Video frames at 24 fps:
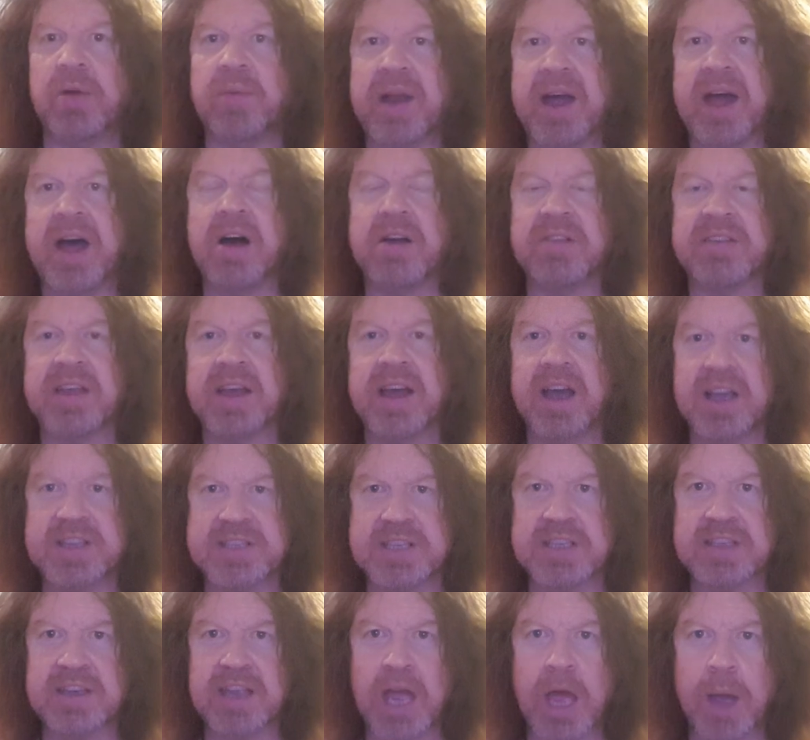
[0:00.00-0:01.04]
around
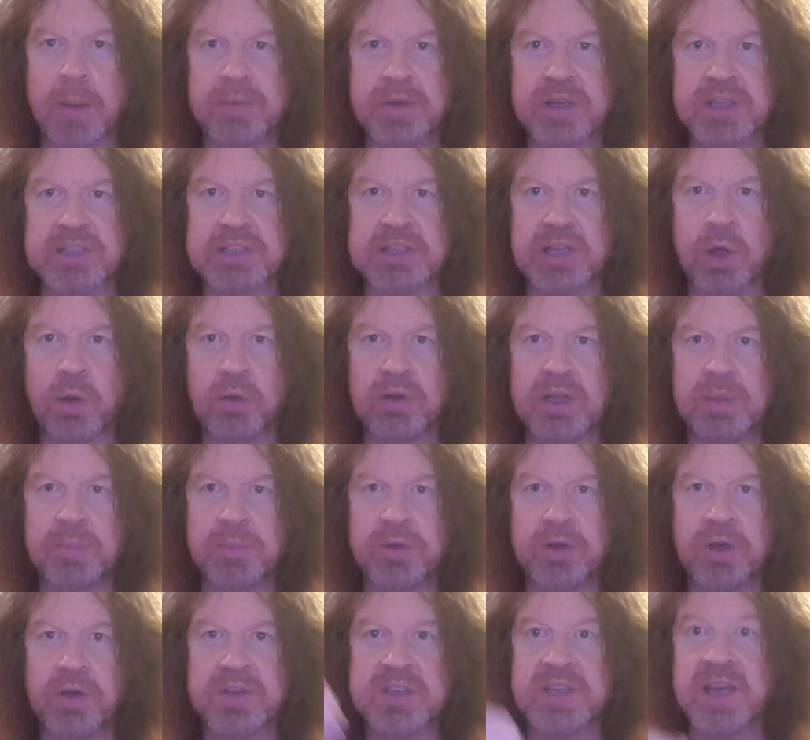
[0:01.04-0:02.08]
as this camera slowly
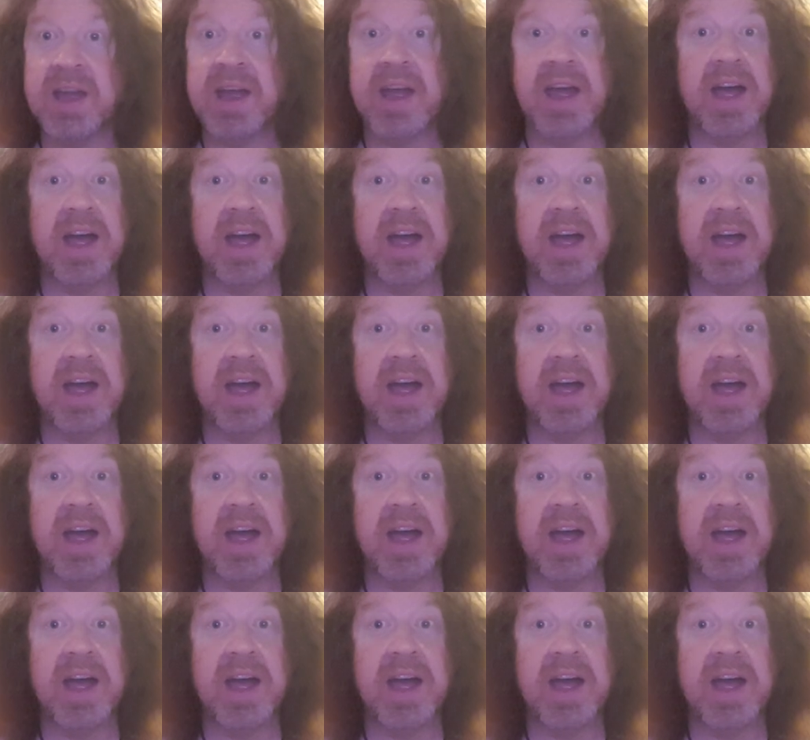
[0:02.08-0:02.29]
moves.